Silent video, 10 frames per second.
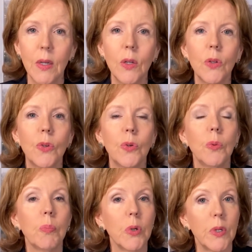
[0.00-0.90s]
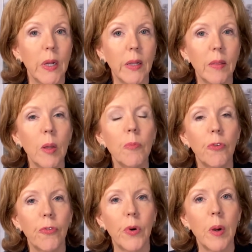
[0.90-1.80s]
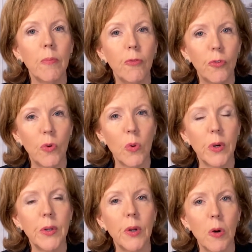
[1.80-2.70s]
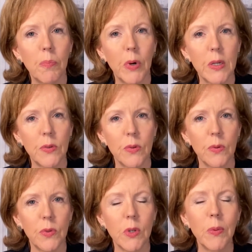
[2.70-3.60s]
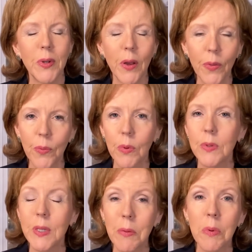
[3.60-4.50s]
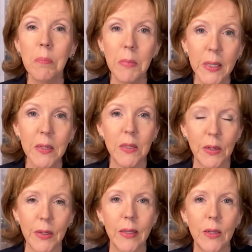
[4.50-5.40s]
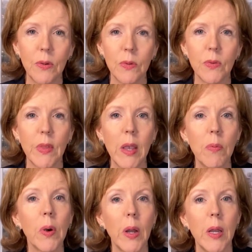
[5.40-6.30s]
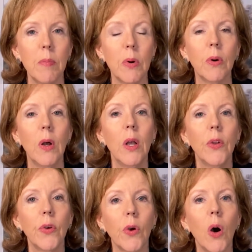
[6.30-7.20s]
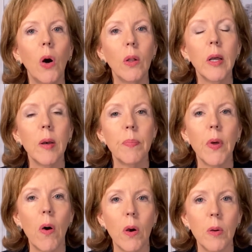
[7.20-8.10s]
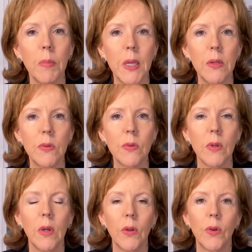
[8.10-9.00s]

to protect them from foreign oppressors. So in other words, they were military leaders. They were able to call up the armies to